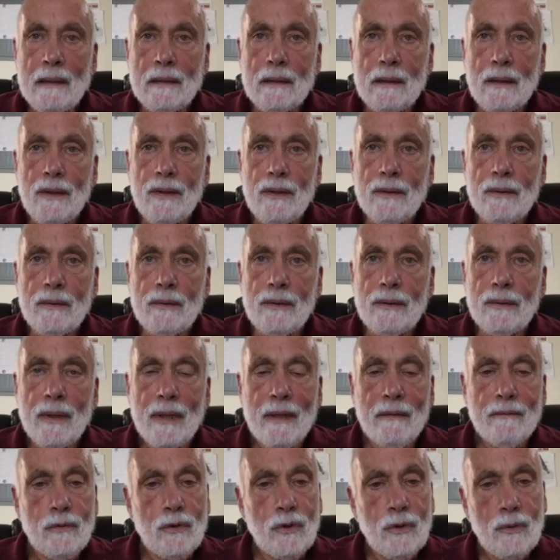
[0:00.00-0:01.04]
you
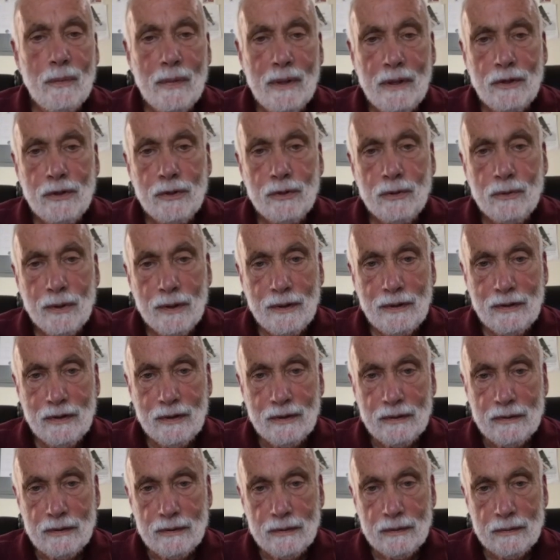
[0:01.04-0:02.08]
have too many
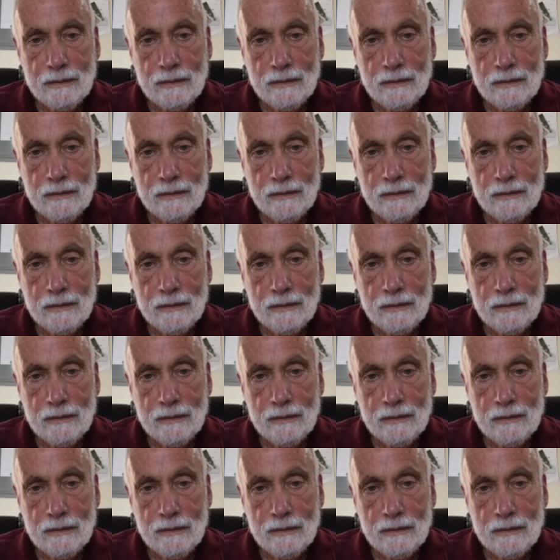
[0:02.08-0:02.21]
choices,